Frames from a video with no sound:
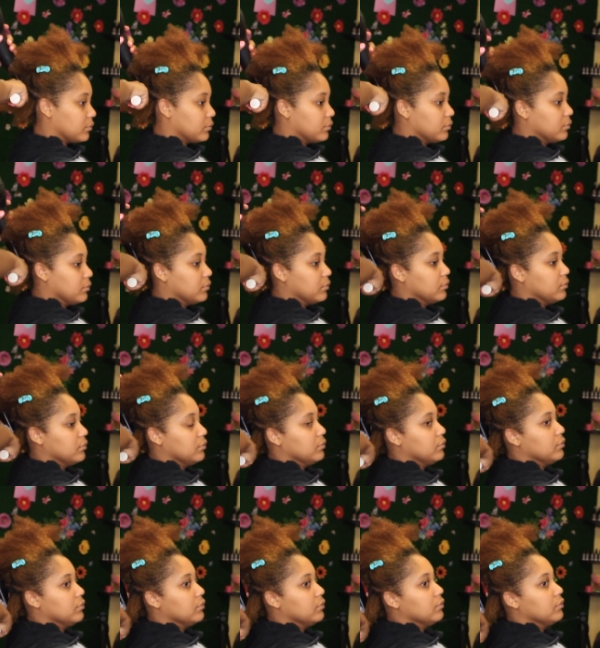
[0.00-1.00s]
finish
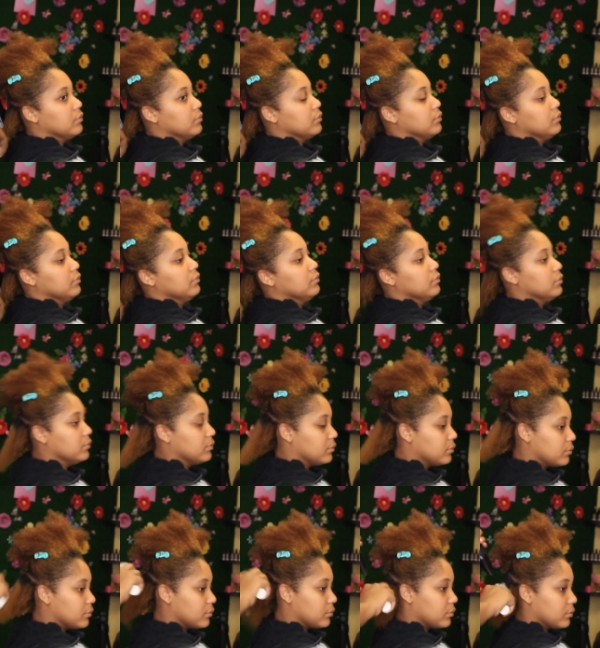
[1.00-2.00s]
and more
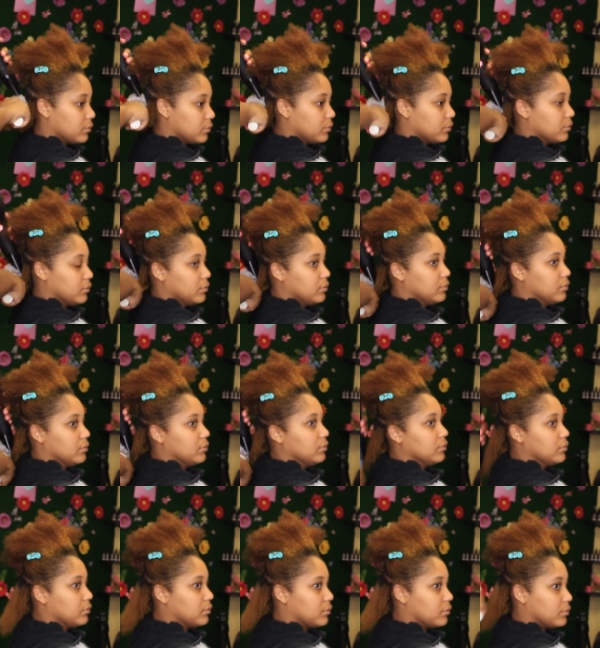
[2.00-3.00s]
sleeker.
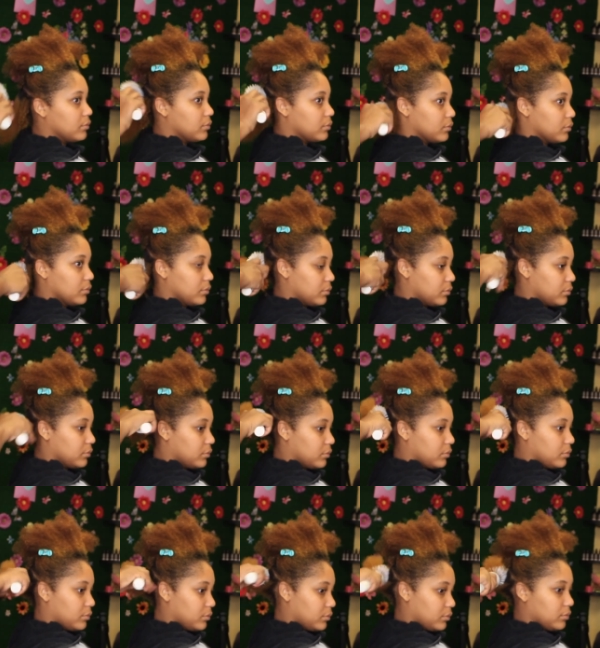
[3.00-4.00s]
It helps
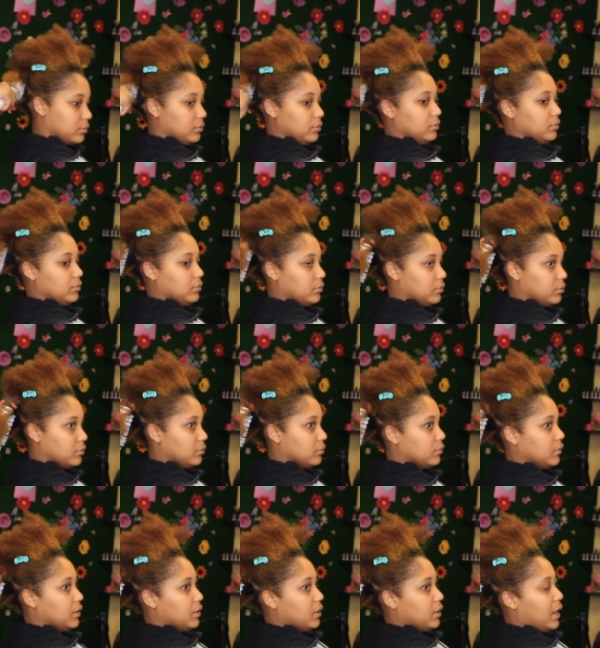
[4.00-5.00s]
me pull at the,
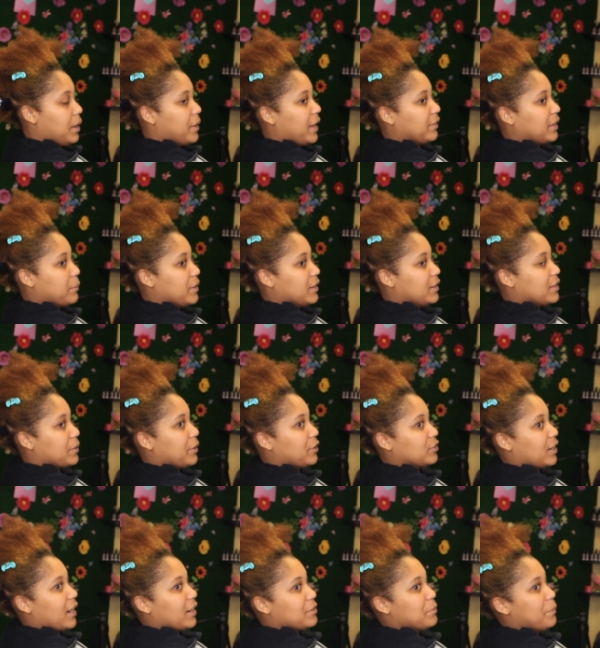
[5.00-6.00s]
like,
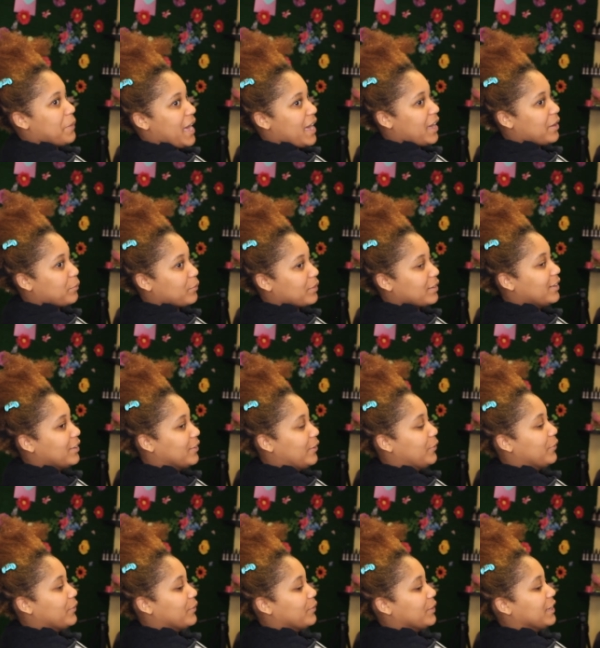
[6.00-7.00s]
straighten the
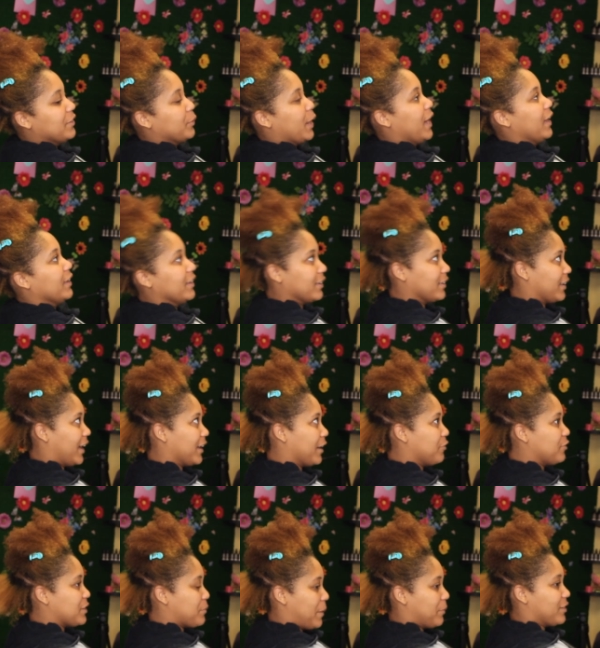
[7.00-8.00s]
roots a little bit better
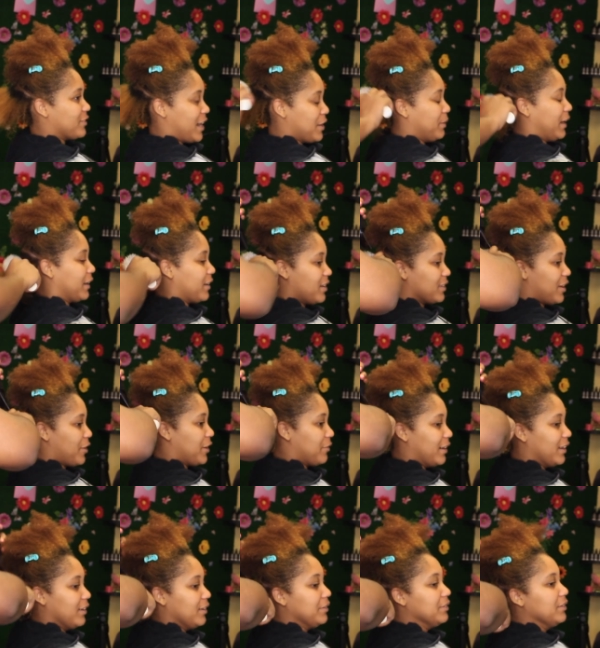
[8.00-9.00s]

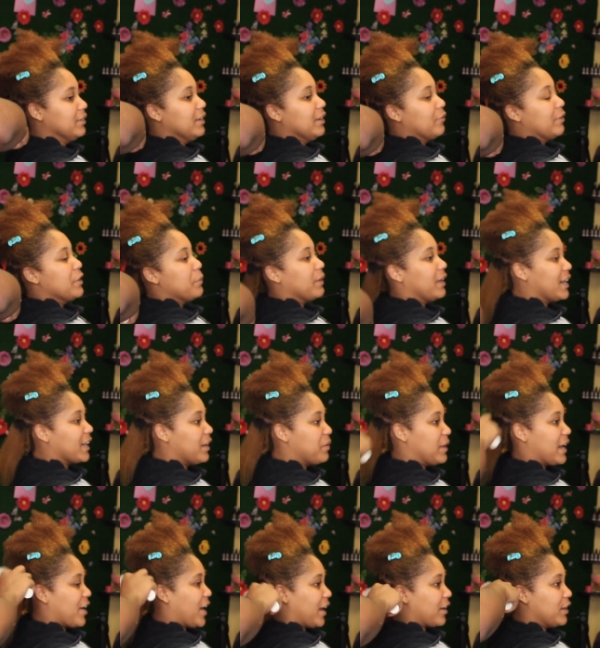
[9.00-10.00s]
versus
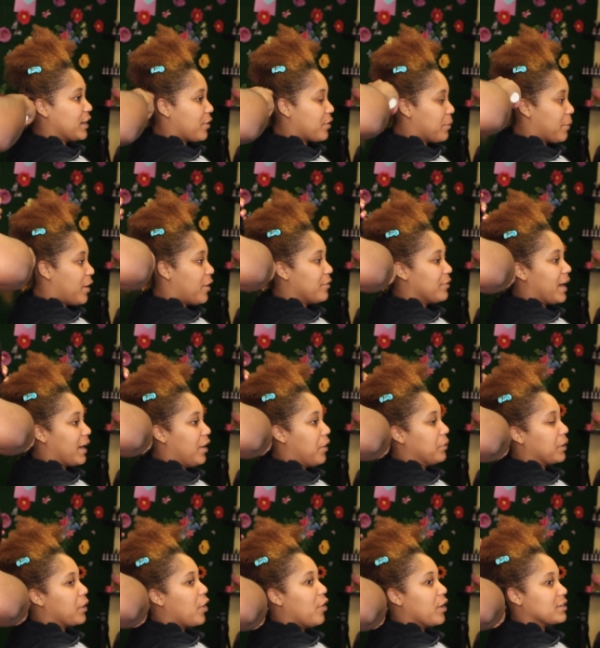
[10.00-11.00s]
me using a
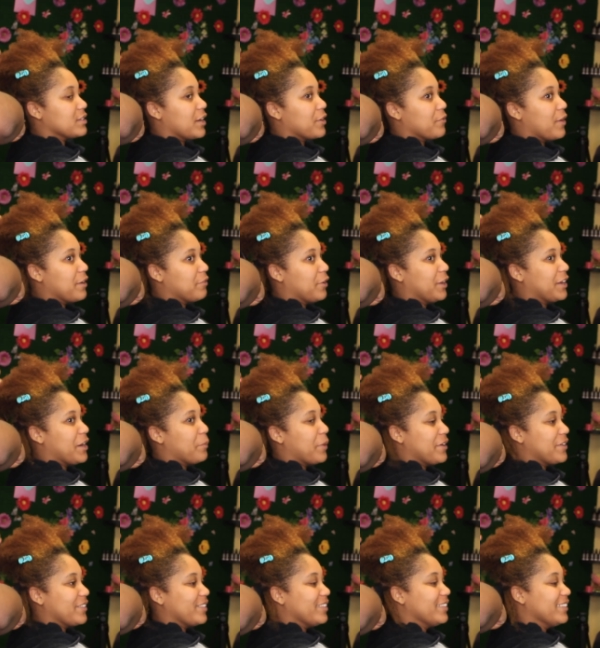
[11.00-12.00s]
comb attachment. I
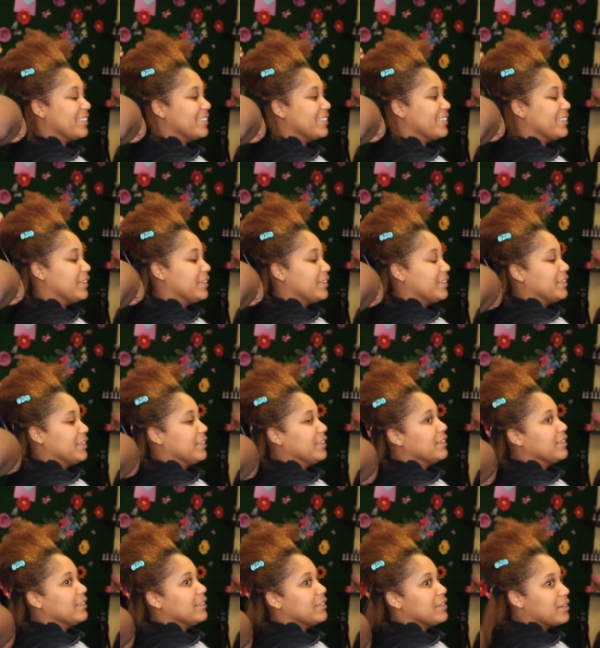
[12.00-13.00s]
don't like using the
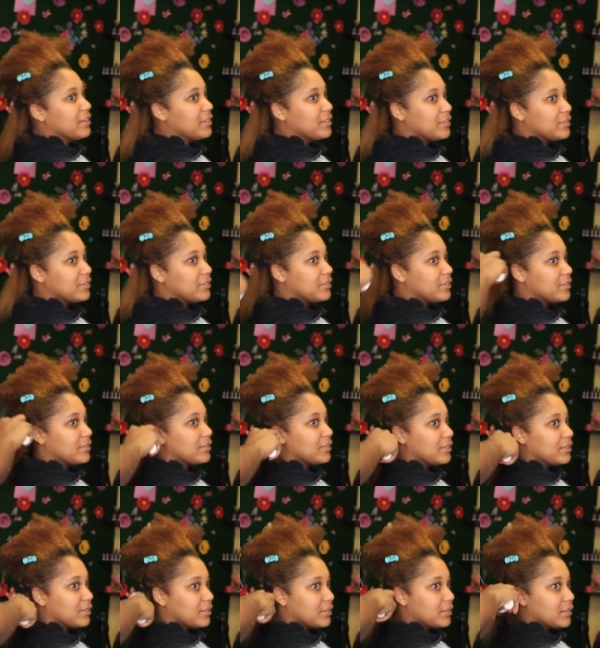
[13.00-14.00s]
comb attachment
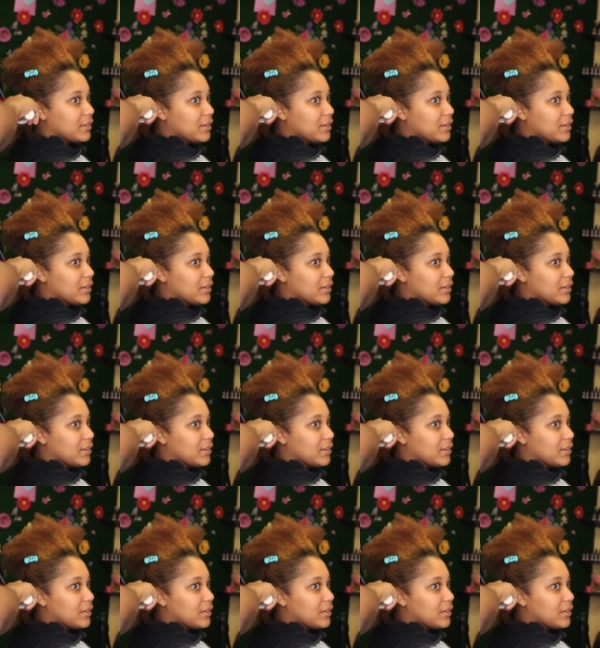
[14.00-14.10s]
because